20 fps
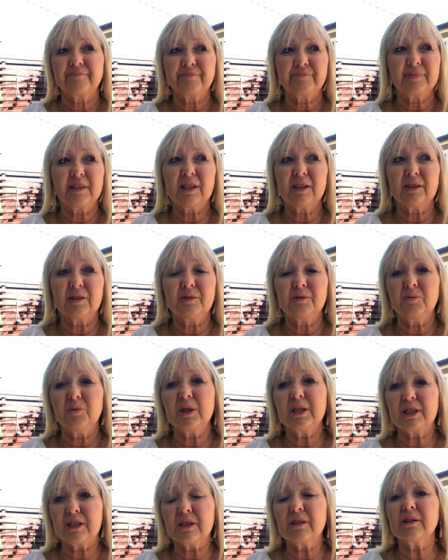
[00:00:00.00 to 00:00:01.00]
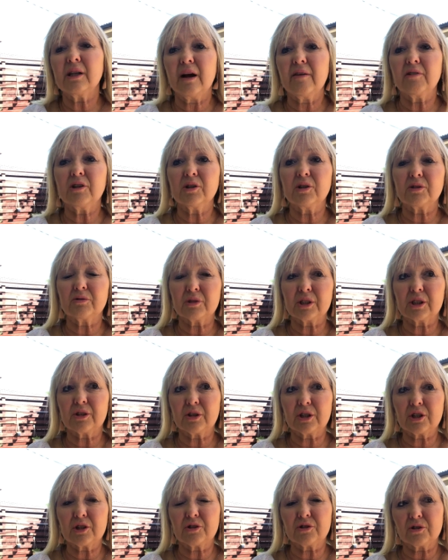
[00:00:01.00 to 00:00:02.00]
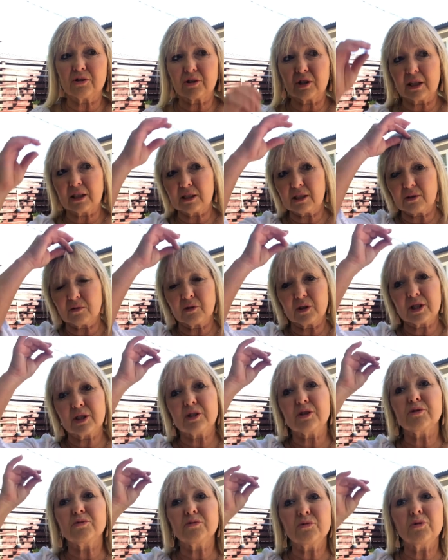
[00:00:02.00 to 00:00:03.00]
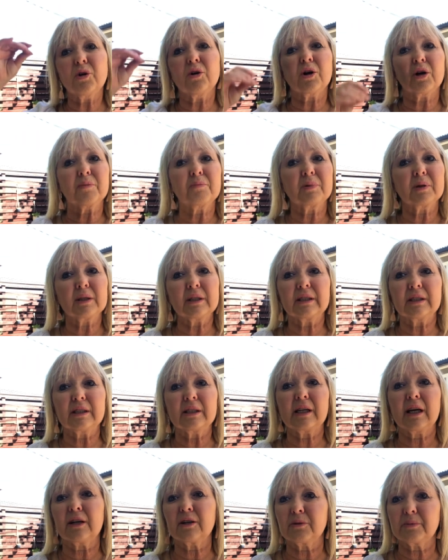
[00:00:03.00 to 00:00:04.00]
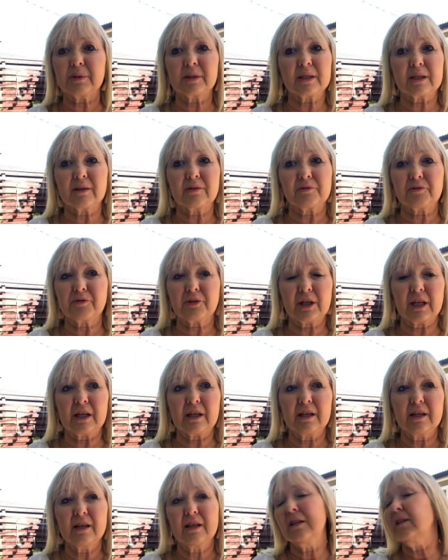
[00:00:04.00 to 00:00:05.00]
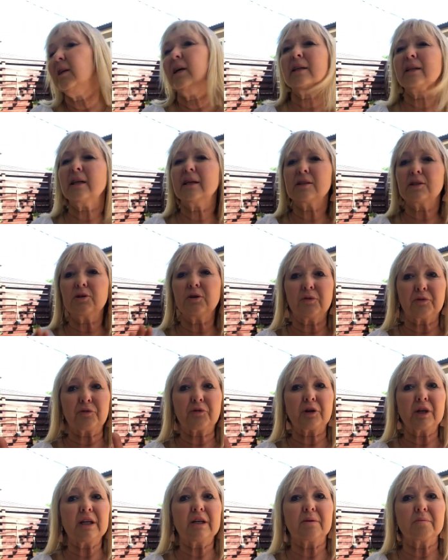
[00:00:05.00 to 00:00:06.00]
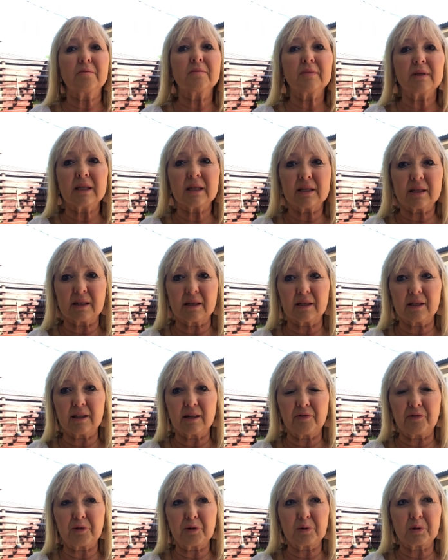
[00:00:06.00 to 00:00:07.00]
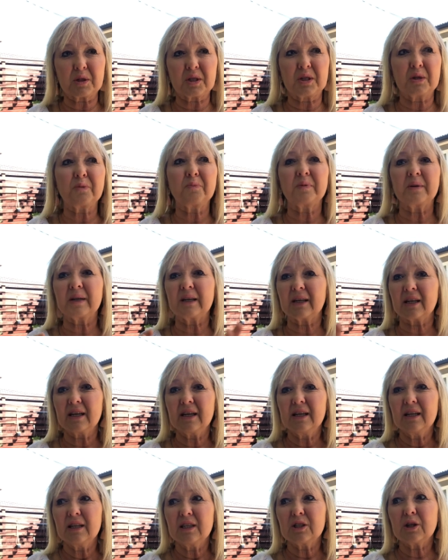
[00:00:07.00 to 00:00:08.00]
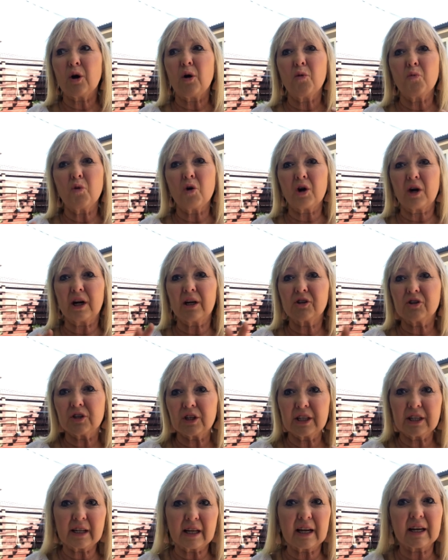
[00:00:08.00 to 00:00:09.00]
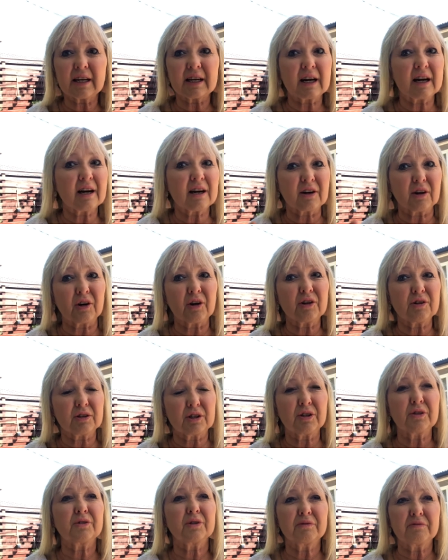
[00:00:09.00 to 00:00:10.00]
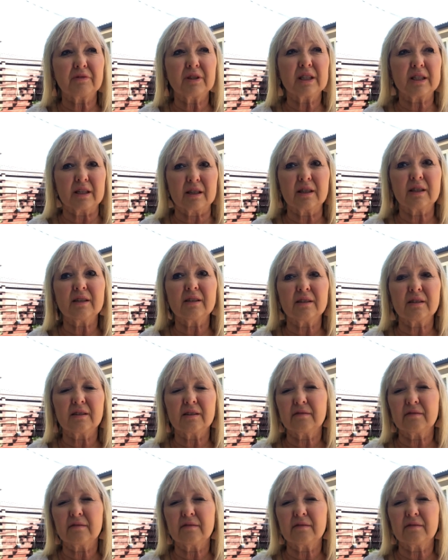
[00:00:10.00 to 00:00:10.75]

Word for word: you know, we still have a lot of restrictions on us. We're still not completely 100% free. Like, that's not freedom, is it? If you're still being told what country you can and can't go to and visit.